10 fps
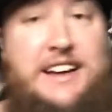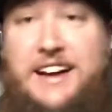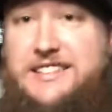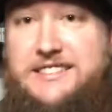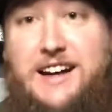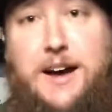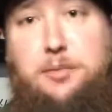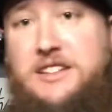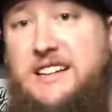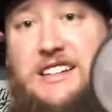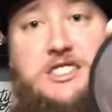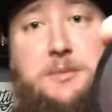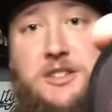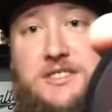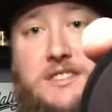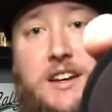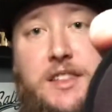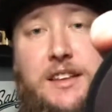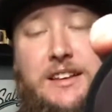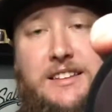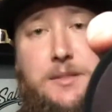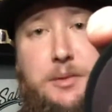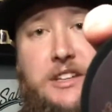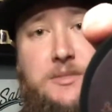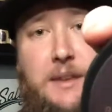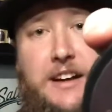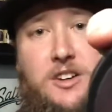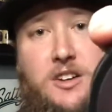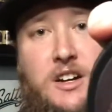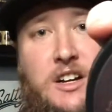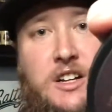It's not pleasant. It smells nothing like the Peacemaker.